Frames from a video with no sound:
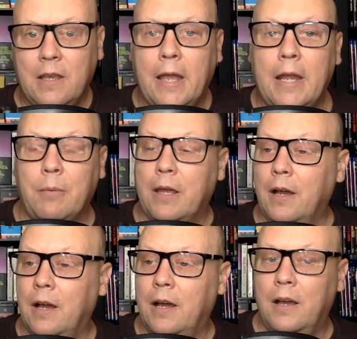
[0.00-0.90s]
anyway
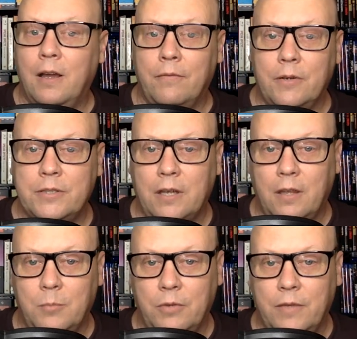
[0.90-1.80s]
uh, a very
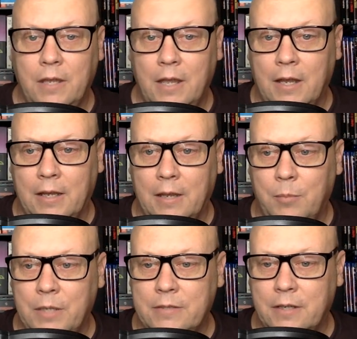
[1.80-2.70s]
solid movie and again
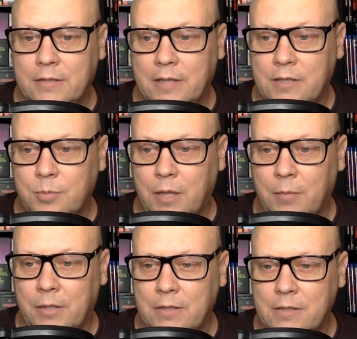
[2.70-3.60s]
based on a stage play but